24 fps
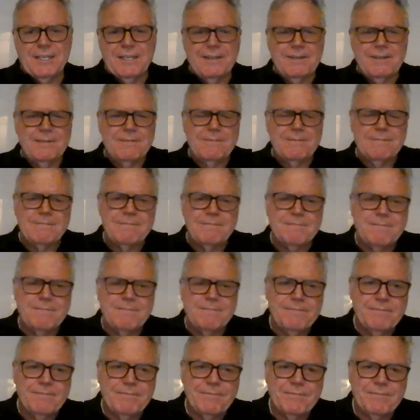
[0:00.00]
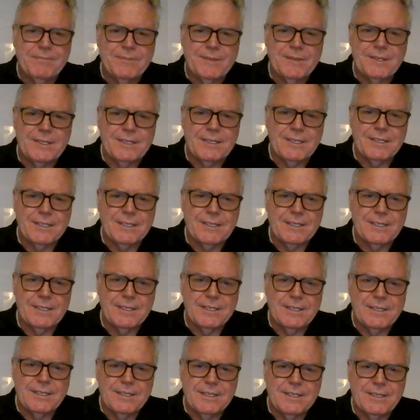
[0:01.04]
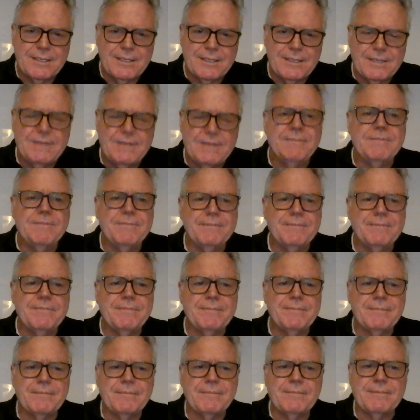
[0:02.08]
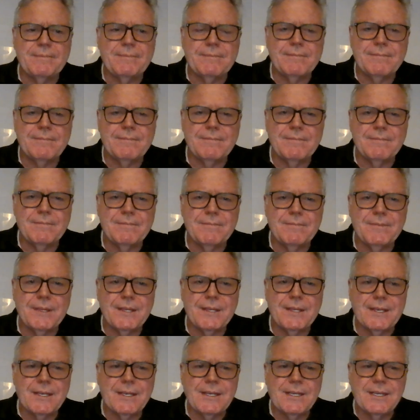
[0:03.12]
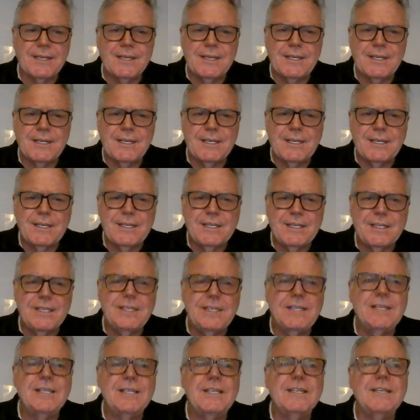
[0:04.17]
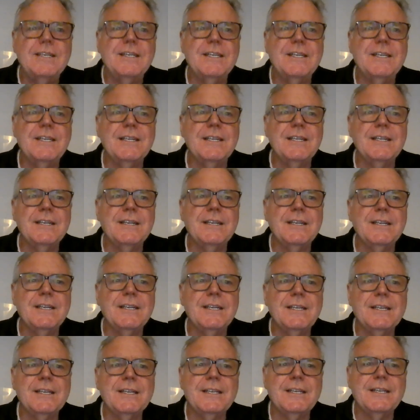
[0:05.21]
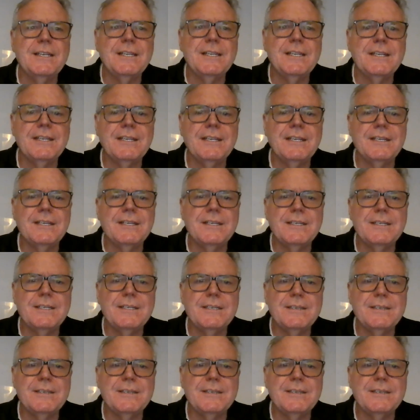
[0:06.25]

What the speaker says: [no speech]